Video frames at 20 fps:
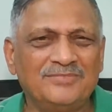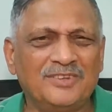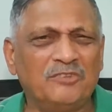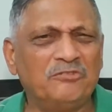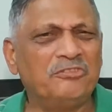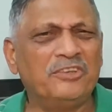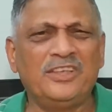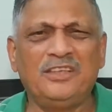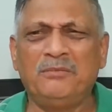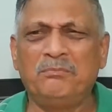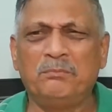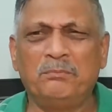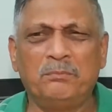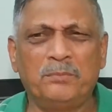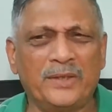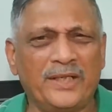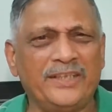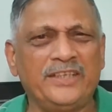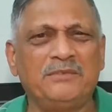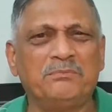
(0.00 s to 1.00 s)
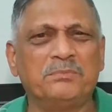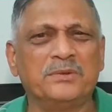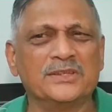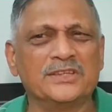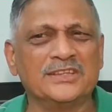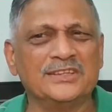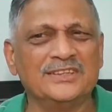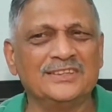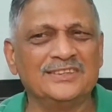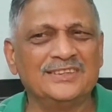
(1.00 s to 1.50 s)
a very bright
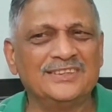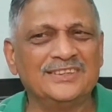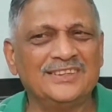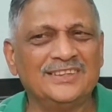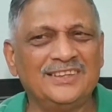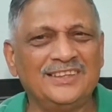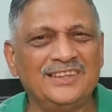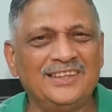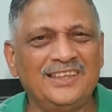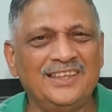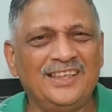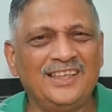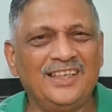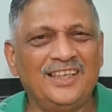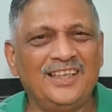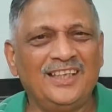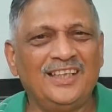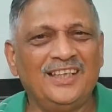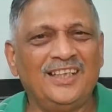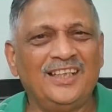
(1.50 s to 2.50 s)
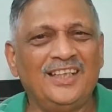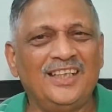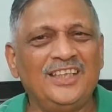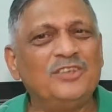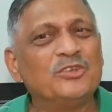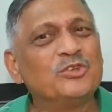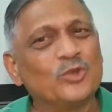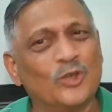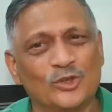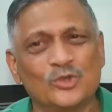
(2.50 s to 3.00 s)
person.
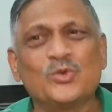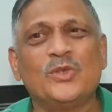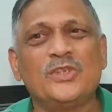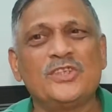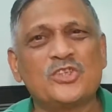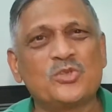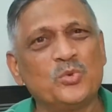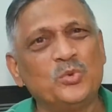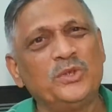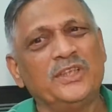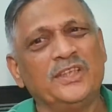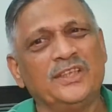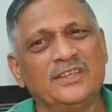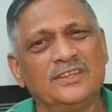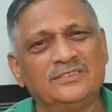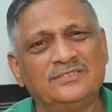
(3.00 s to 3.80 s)
He was also a student,